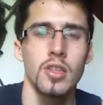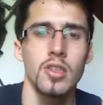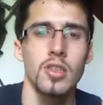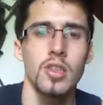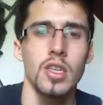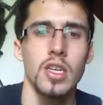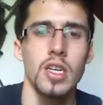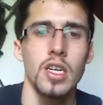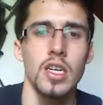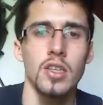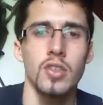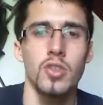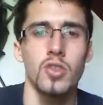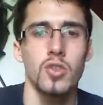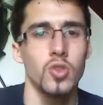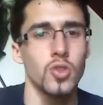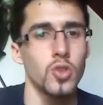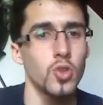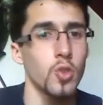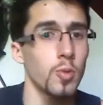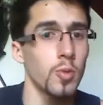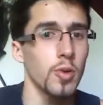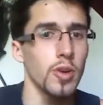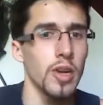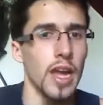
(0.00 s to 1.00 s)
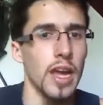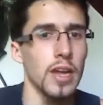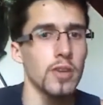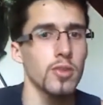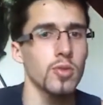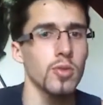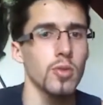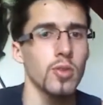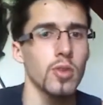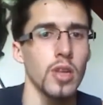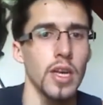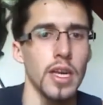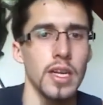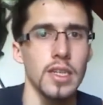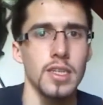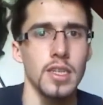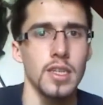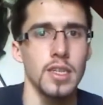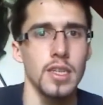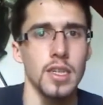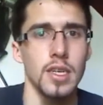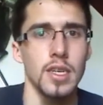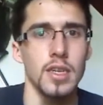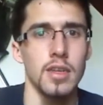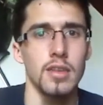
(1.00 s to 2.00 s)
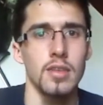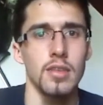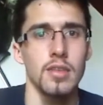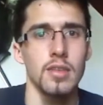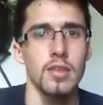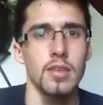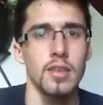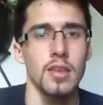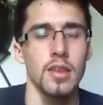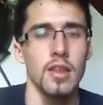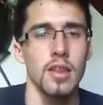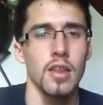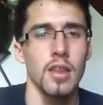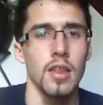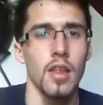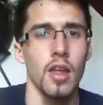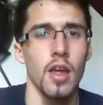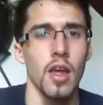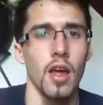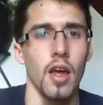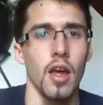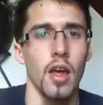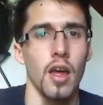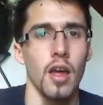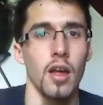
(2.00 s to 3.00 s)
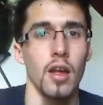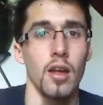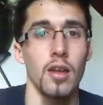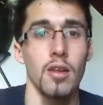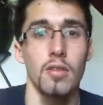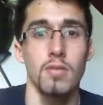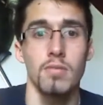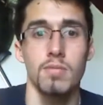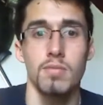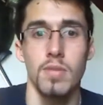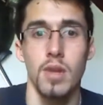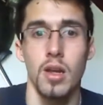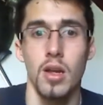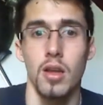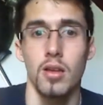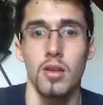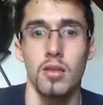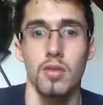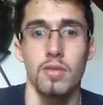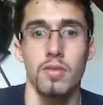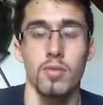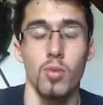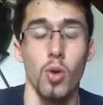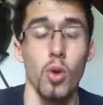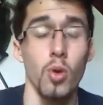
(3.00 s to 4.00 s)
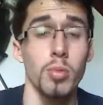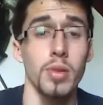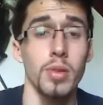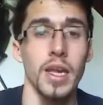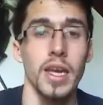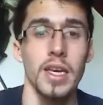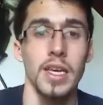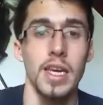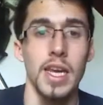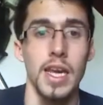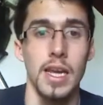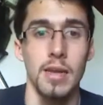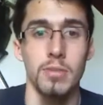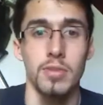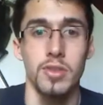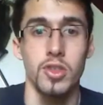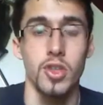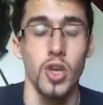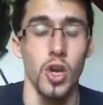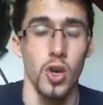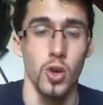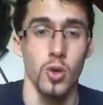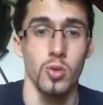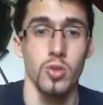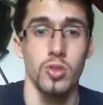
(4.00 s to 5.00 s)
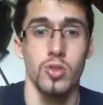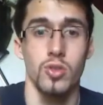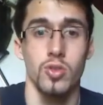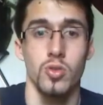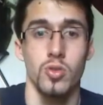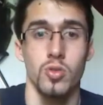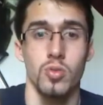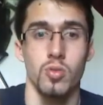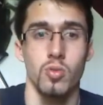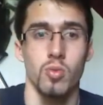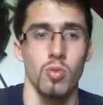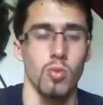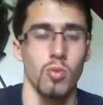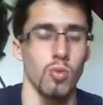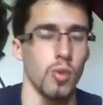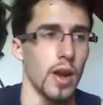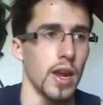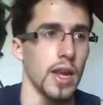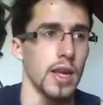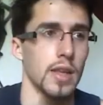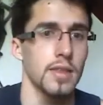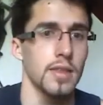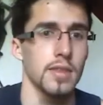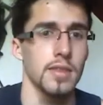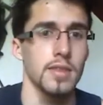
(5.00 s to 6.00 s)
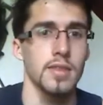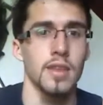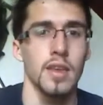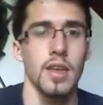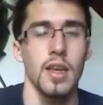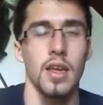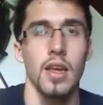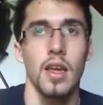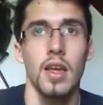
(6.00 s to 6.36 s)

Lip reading: the supernatural entities of role-playing games. Ghosts, wraiths,